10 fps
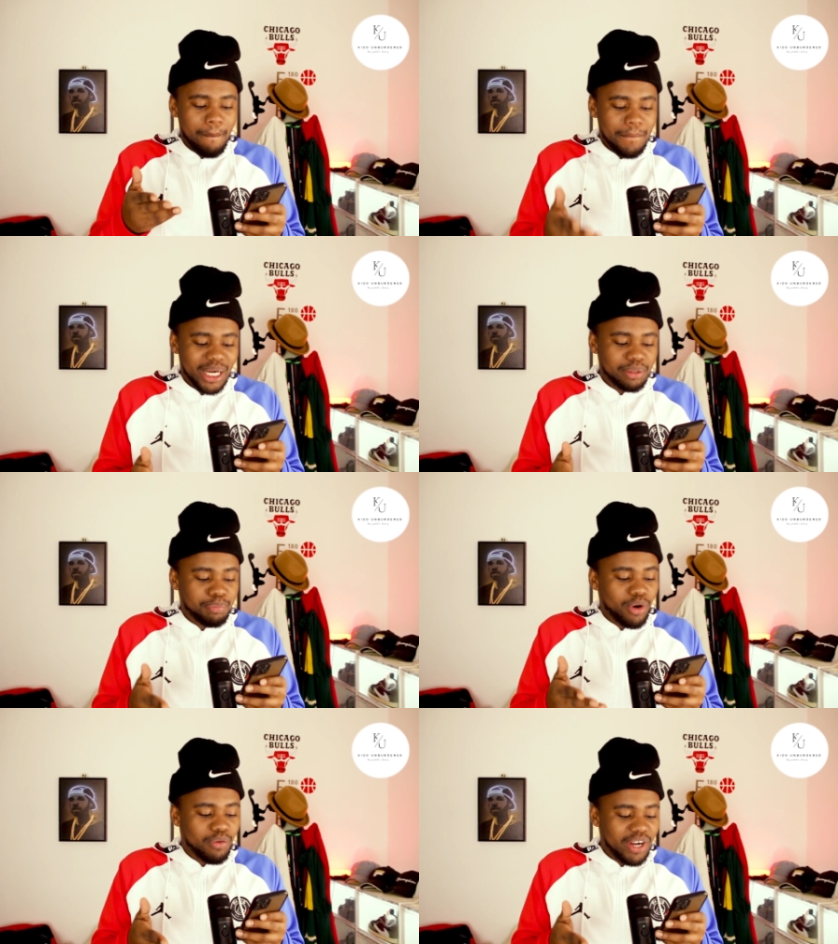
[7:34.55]

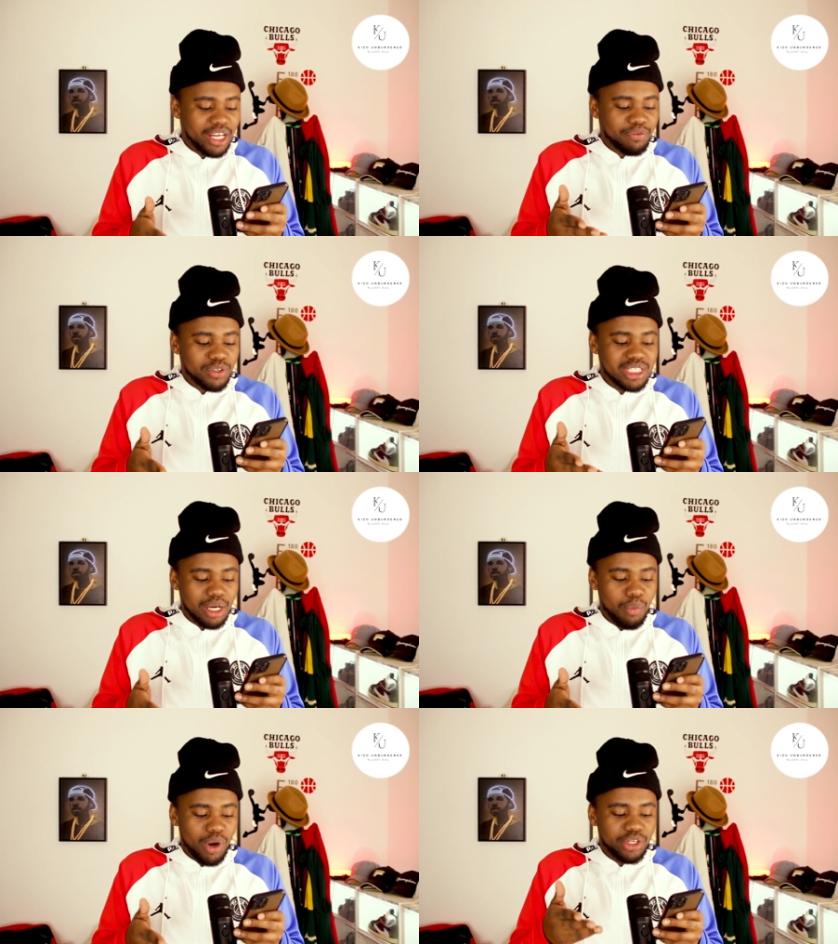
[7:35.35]
But provide for
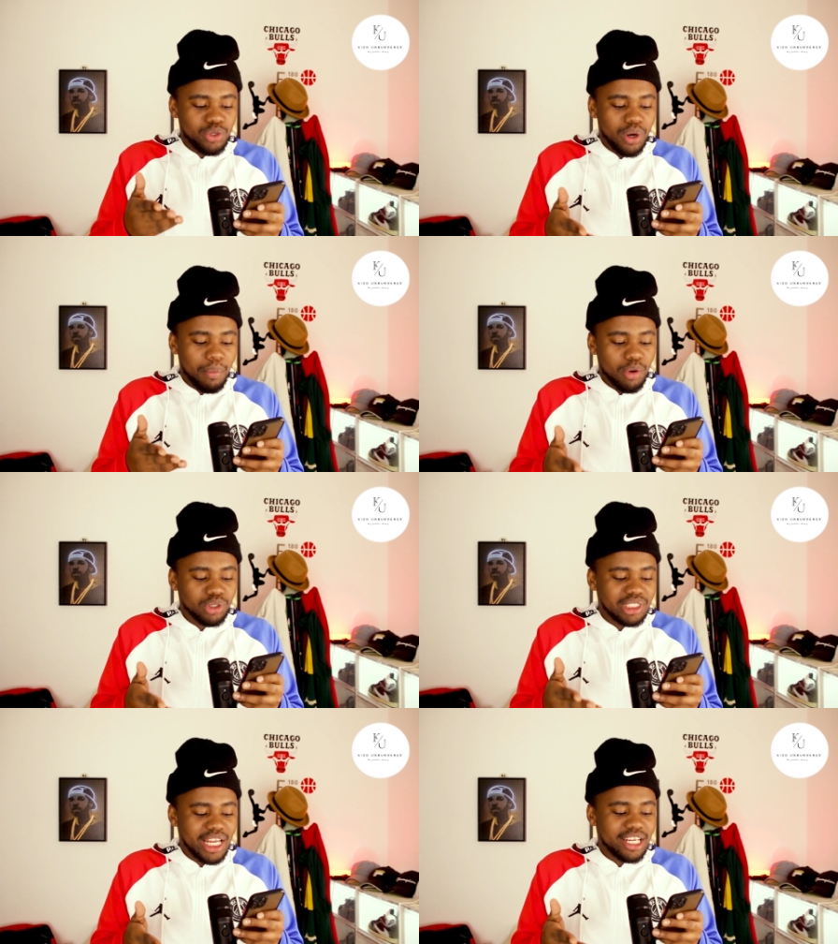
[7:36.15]
someone you are
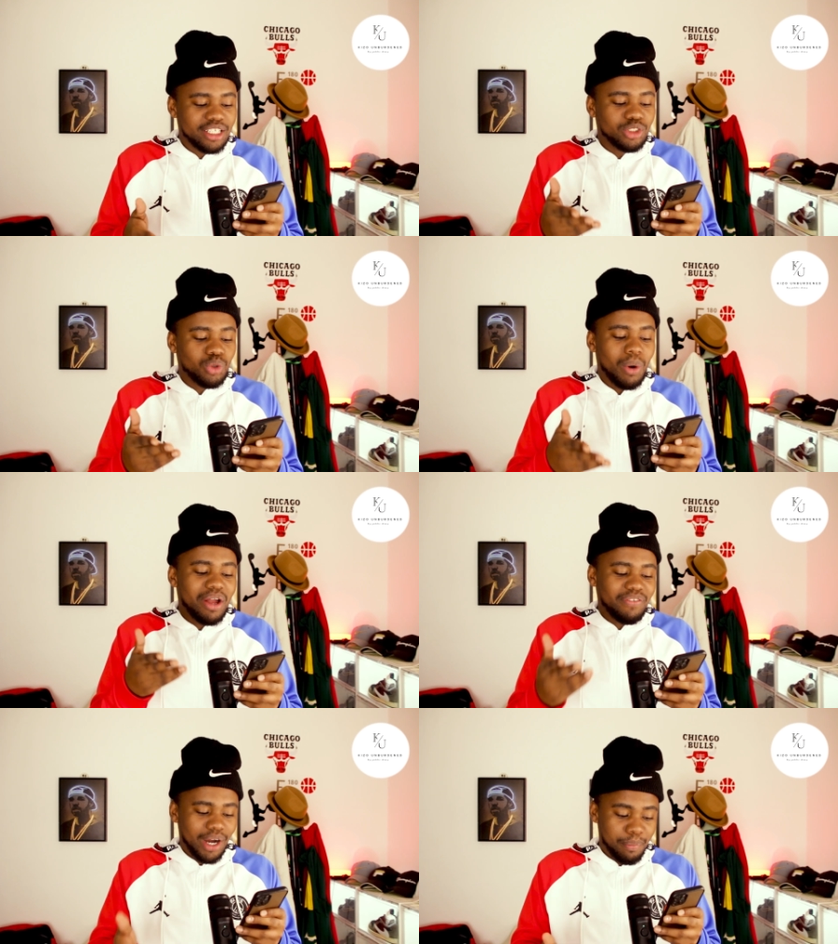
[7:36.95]
most likely to
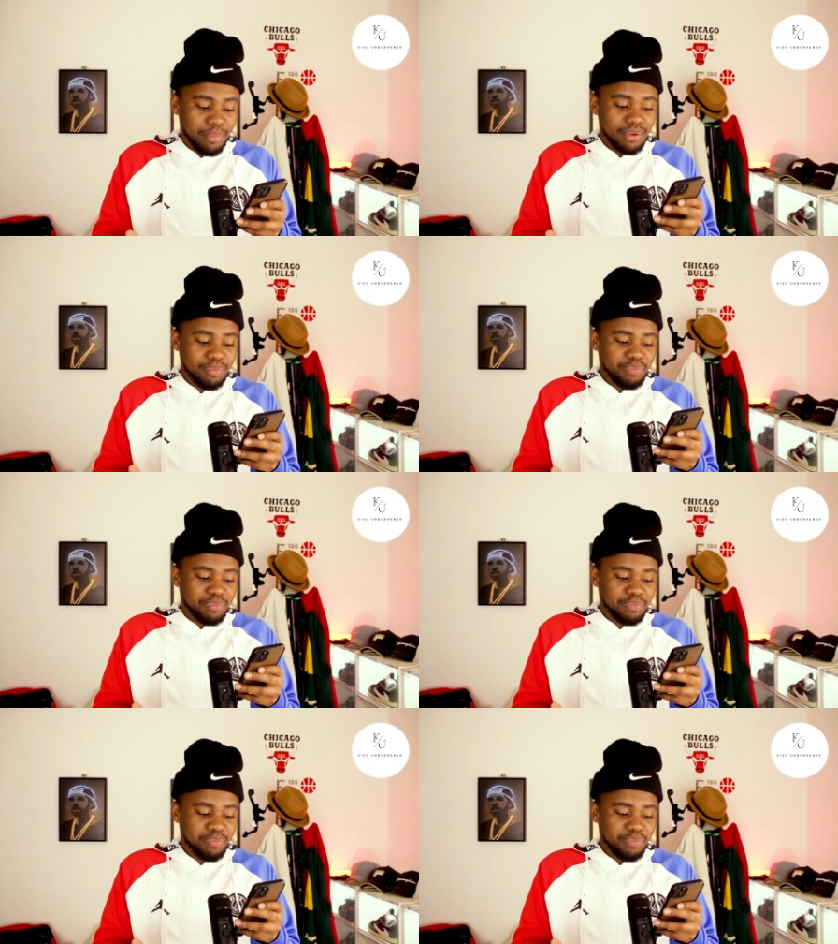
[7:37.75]
wife up.